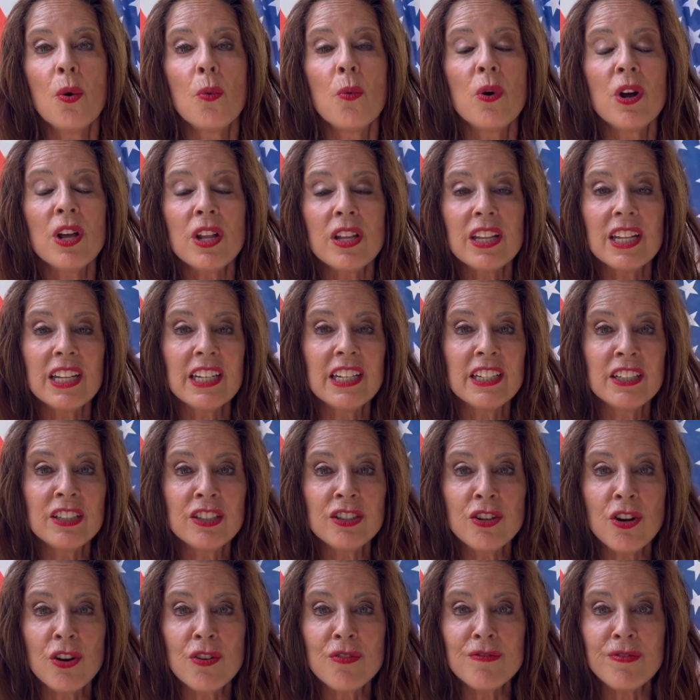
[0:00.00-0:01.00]
Well, the
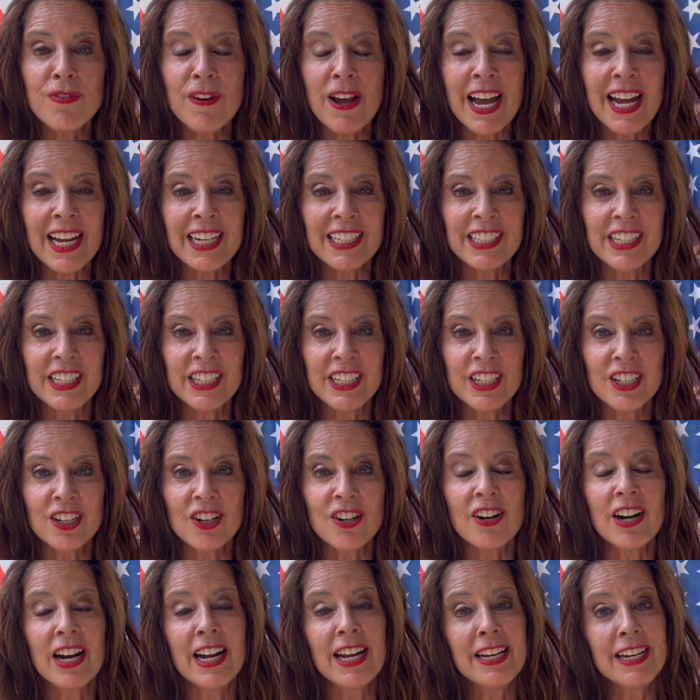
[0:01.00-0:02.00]
little known fact
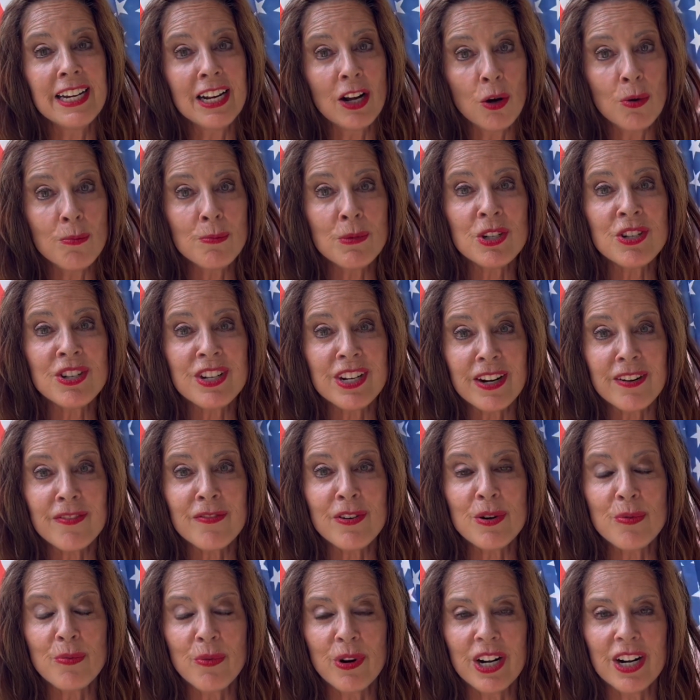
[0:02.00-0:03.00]
here, and almost
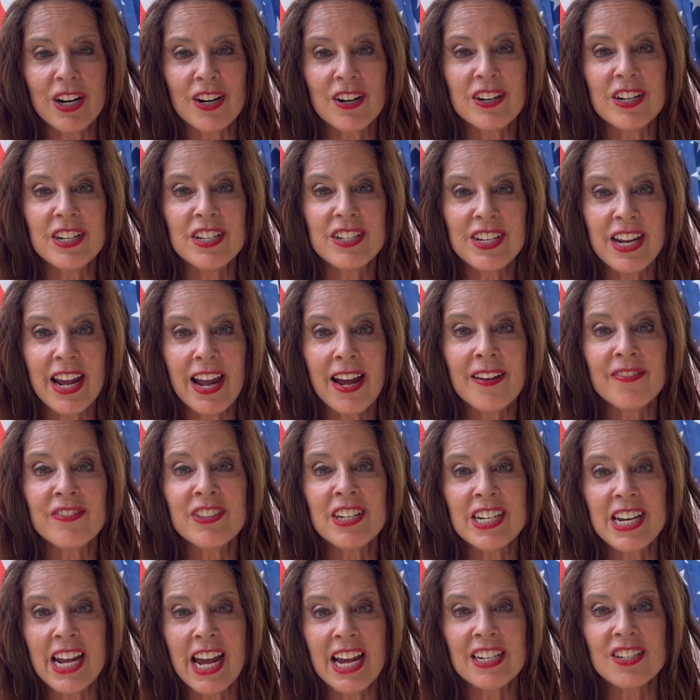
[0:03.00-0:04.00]
everywhere, is half the
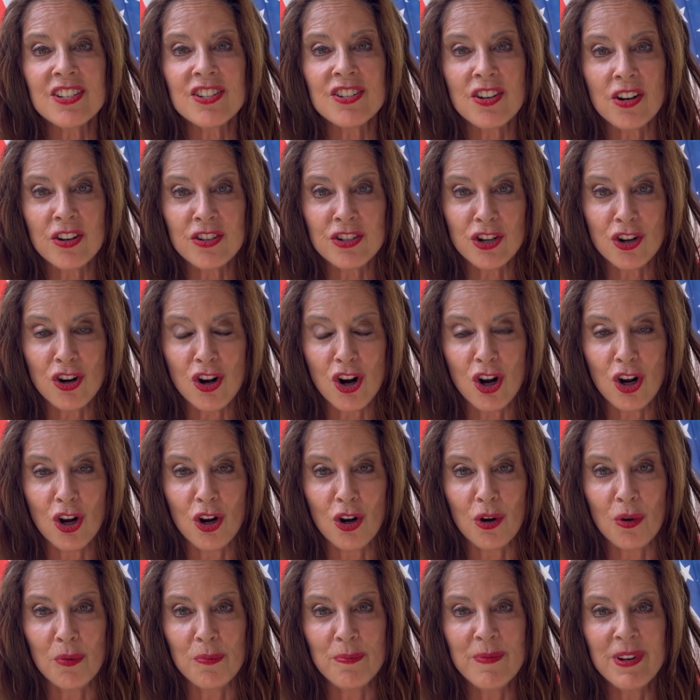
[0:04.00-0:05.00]
taxes on your
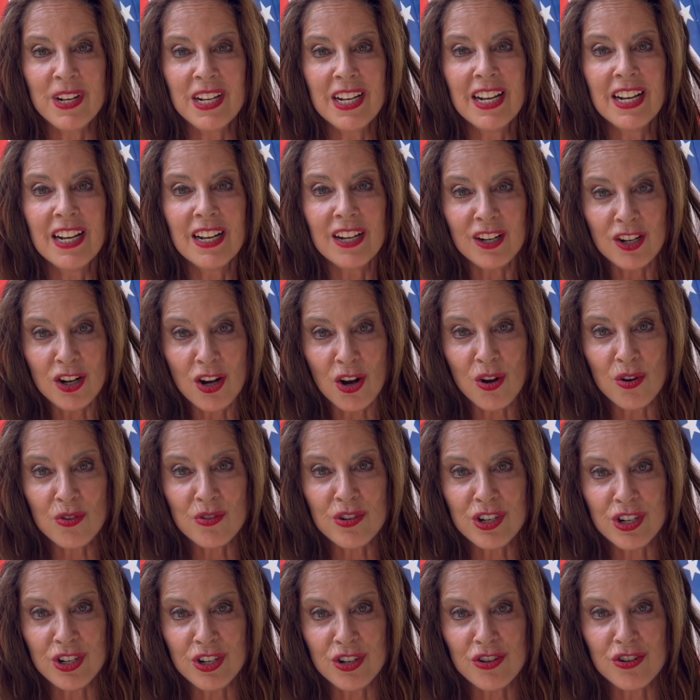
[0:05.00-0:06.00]
home go
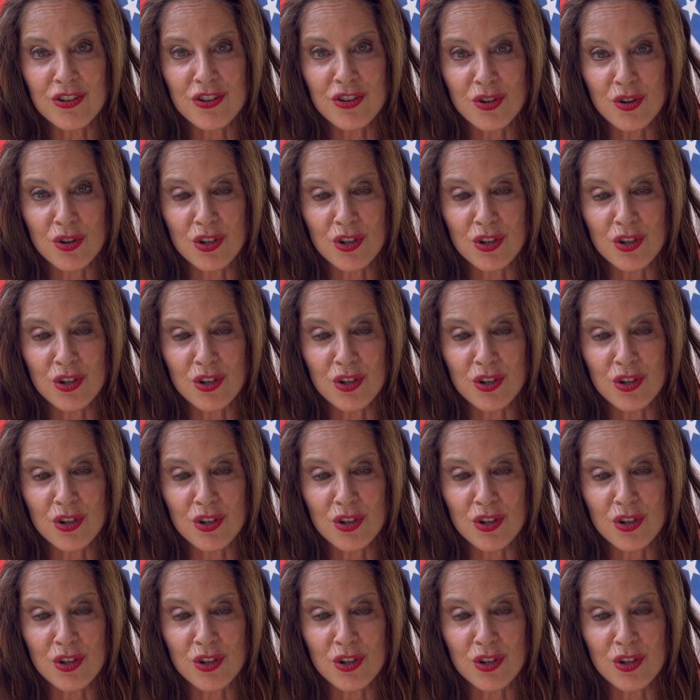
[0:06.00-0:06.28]
to your